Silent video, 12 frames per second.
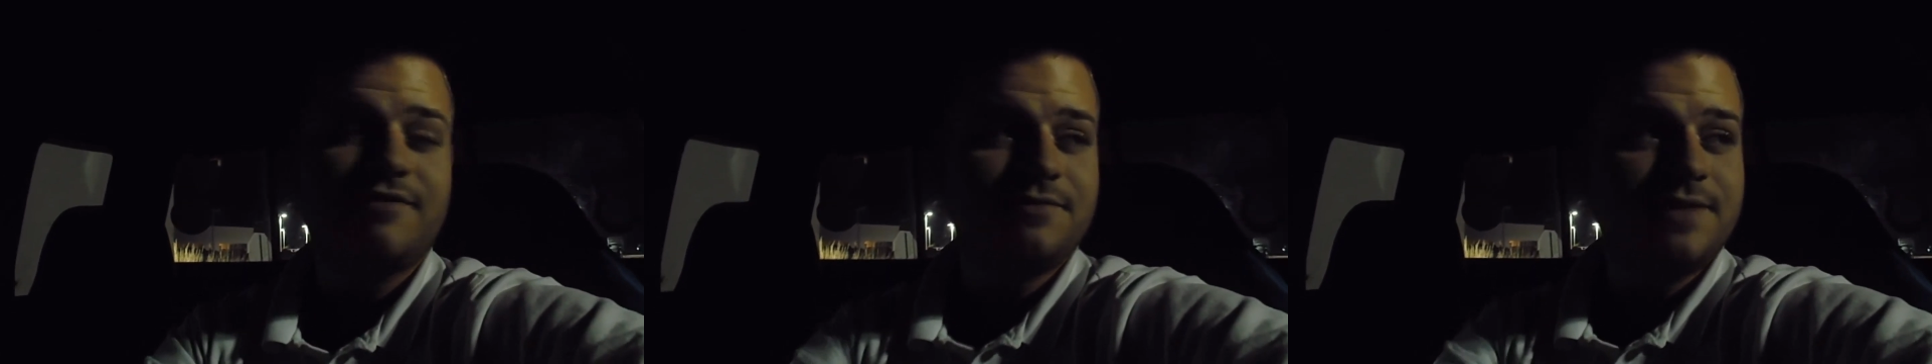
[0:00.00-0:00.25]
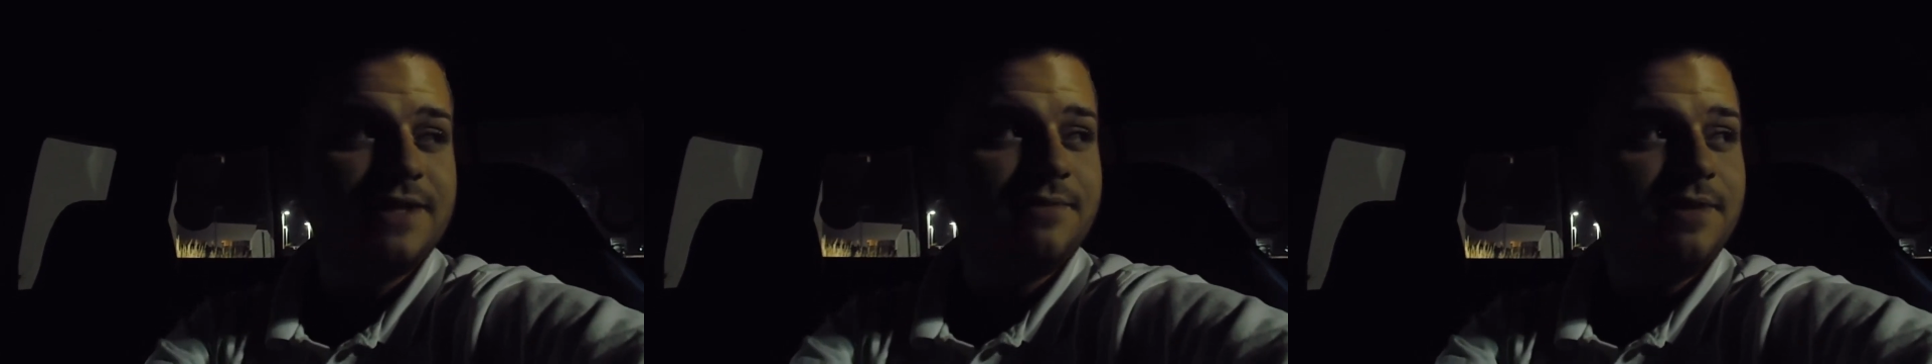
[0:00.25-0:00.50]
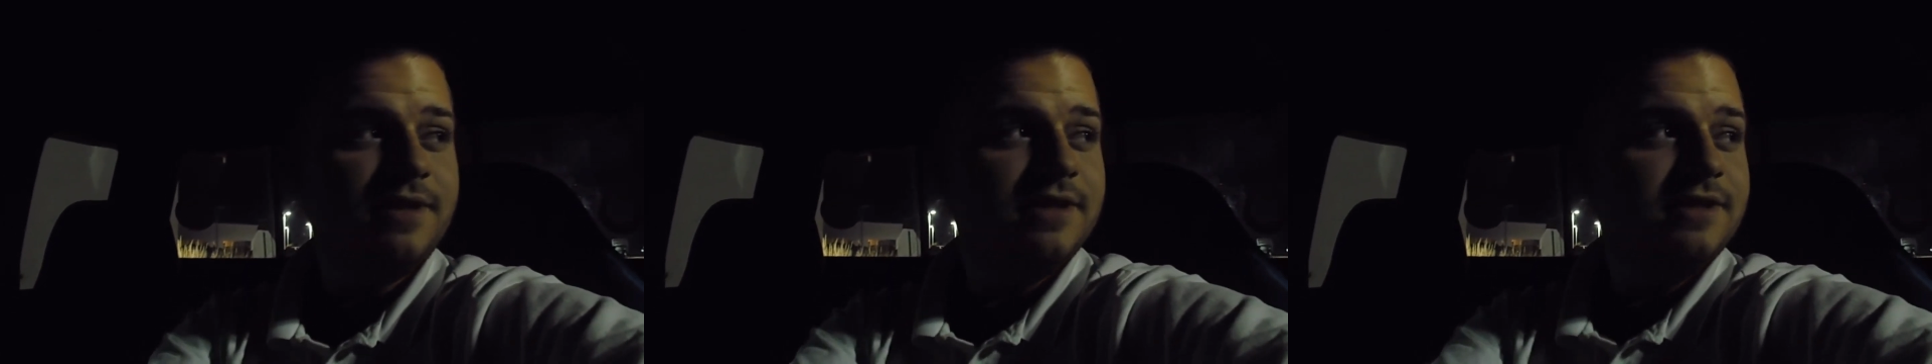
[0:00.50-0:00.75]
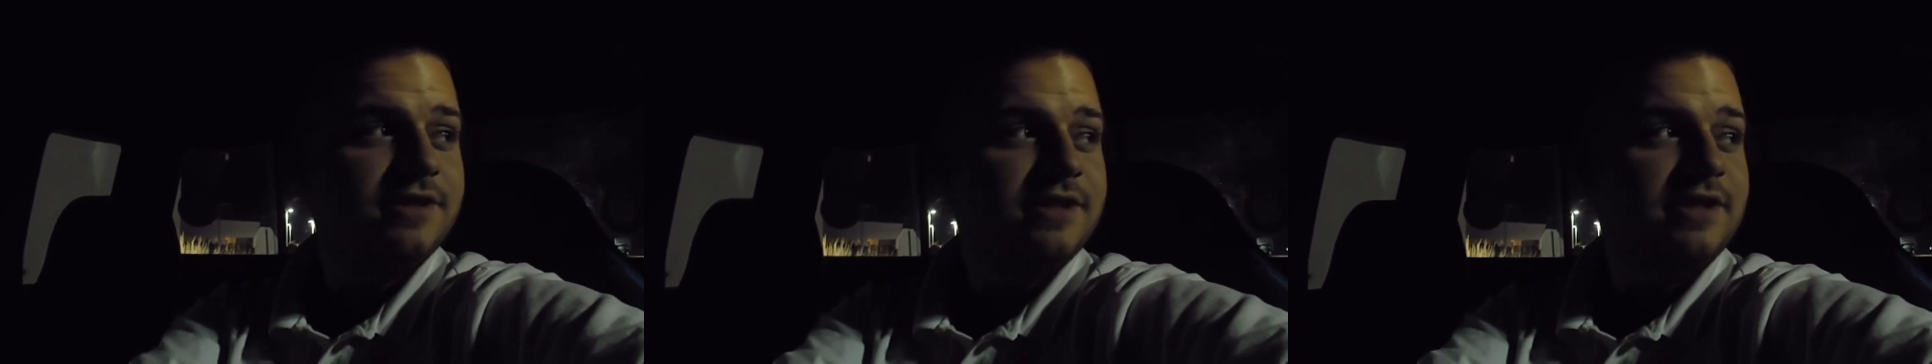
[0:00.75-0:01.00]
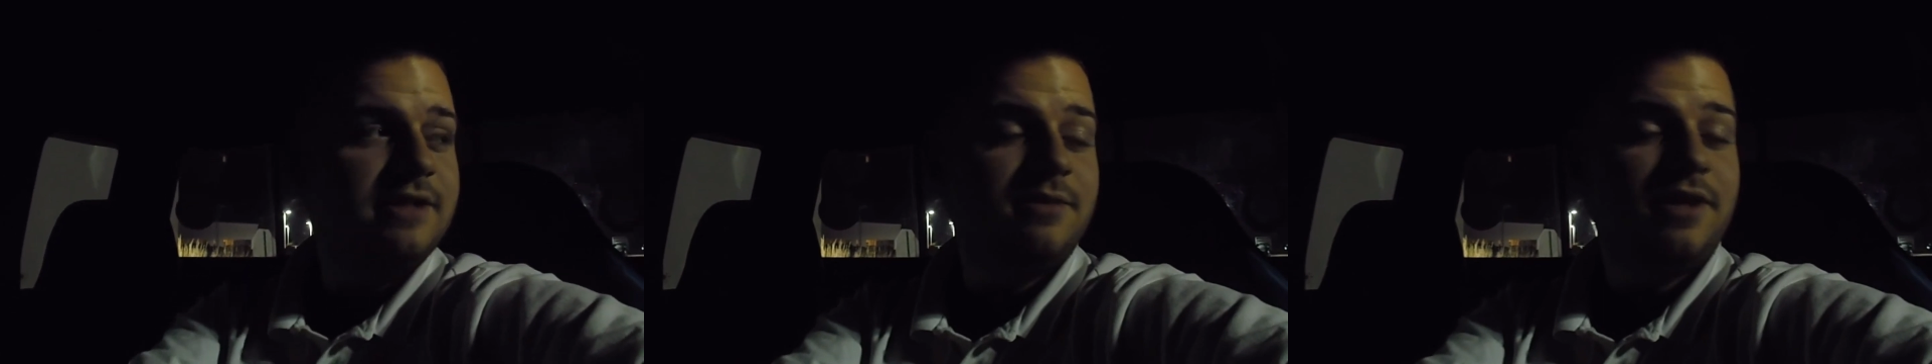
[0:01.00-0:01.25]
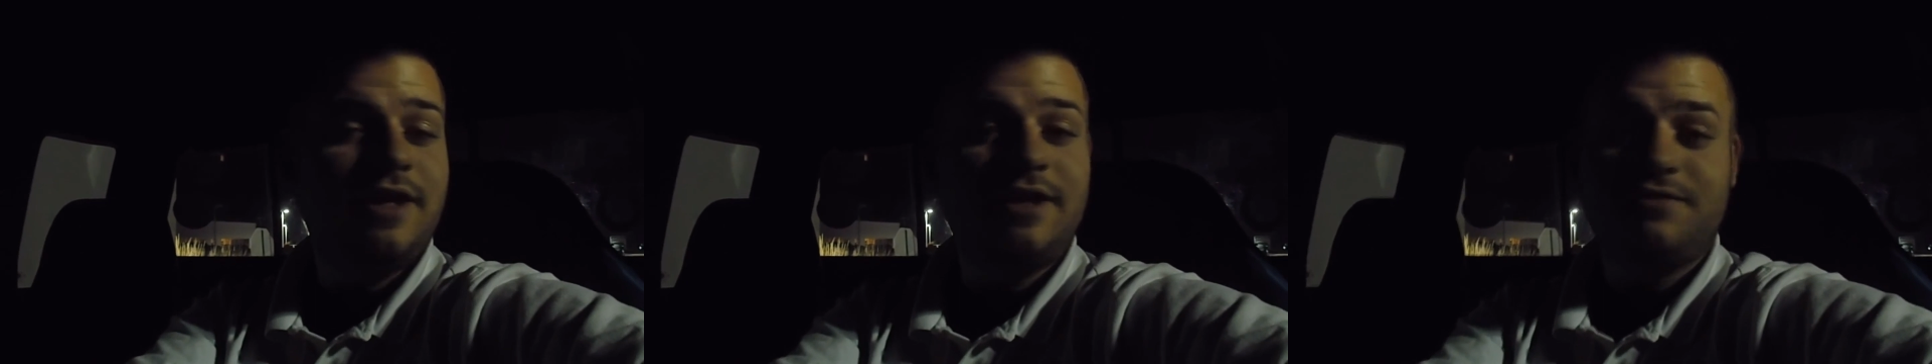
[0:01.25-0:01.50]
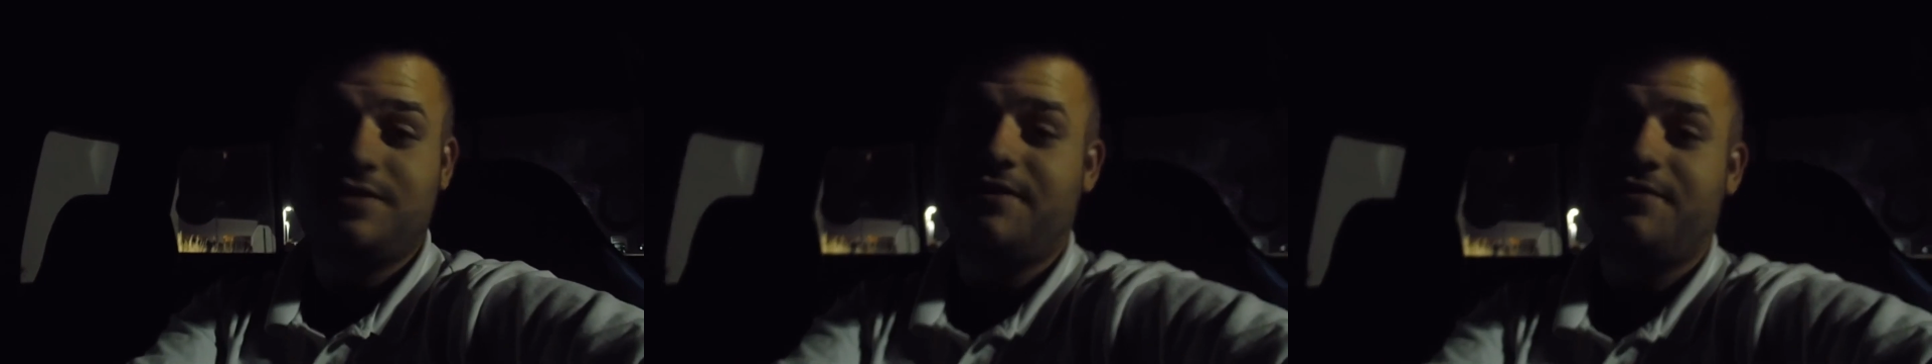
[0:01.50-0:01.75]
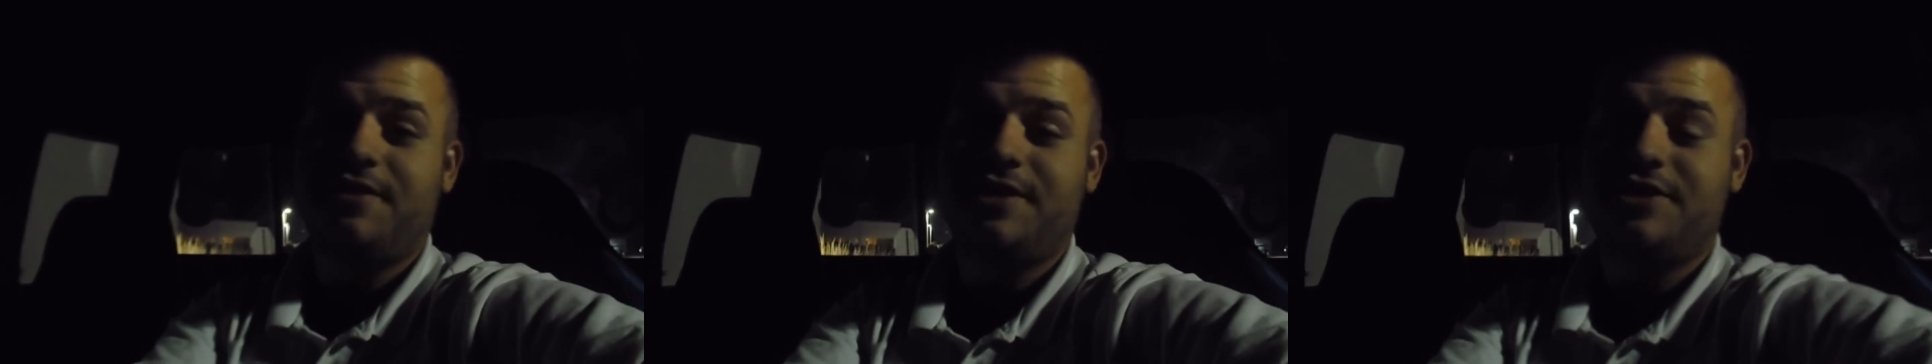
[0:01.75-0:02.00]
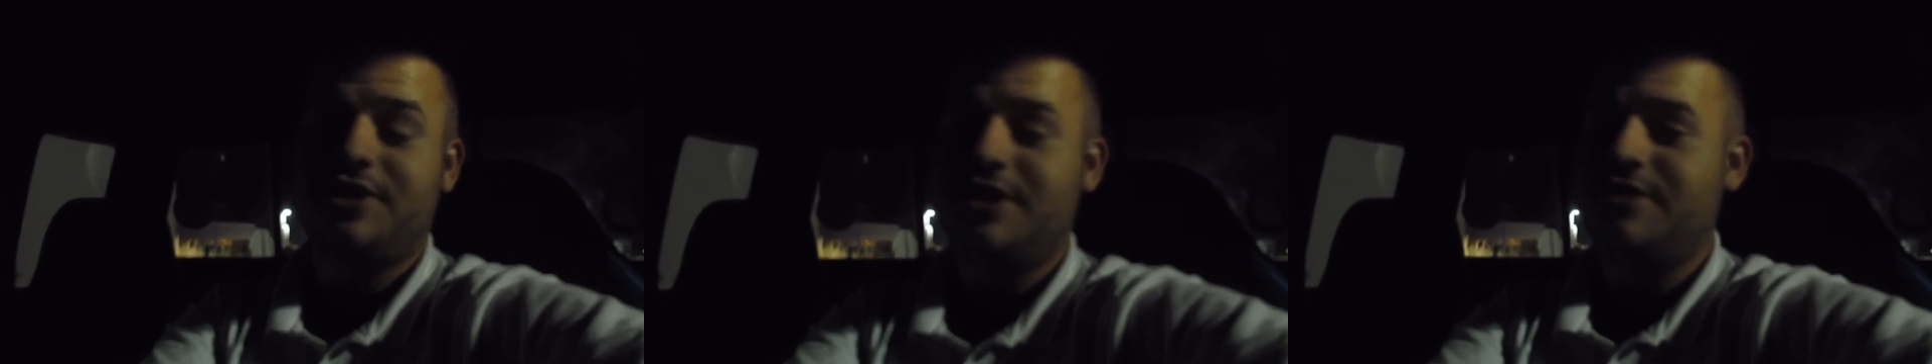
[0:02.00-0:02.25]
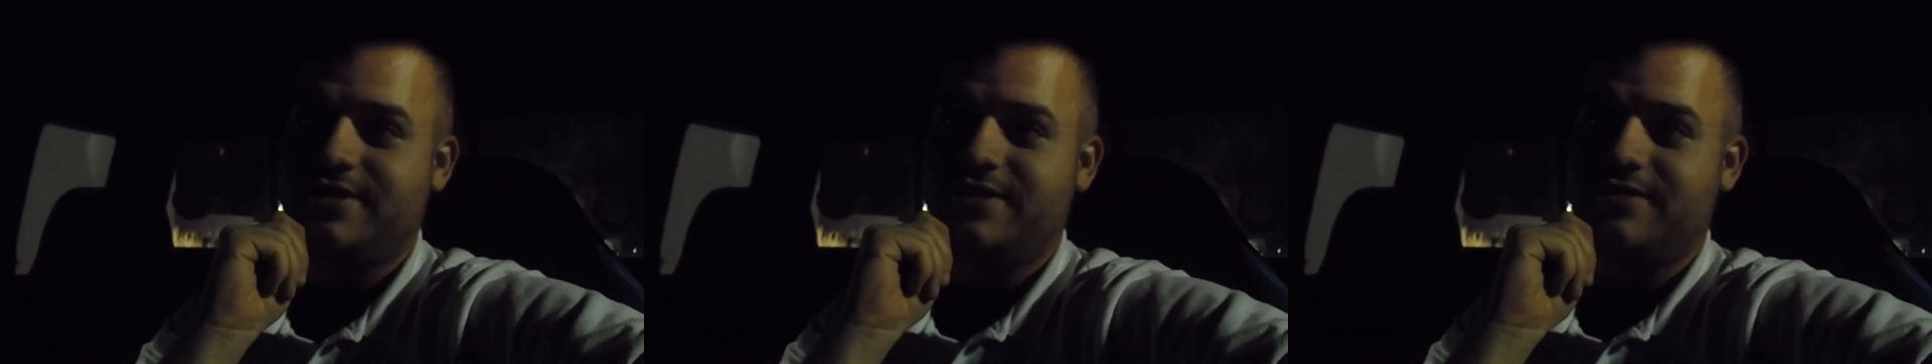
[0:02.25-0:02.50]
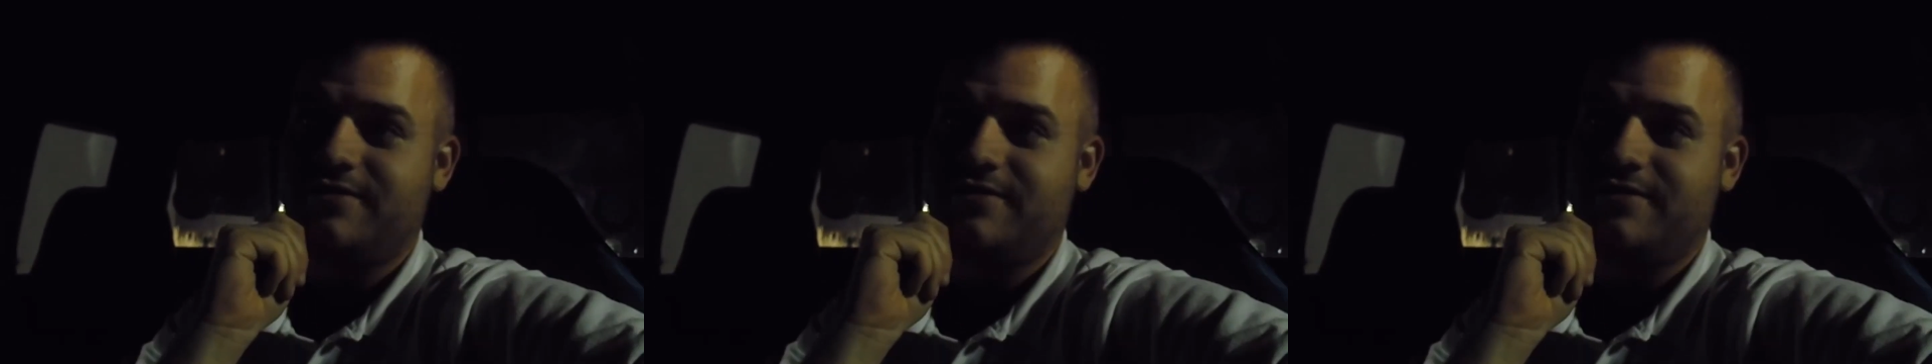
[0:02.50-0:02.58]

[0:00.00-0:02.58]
from them, but I'll definitely let you know.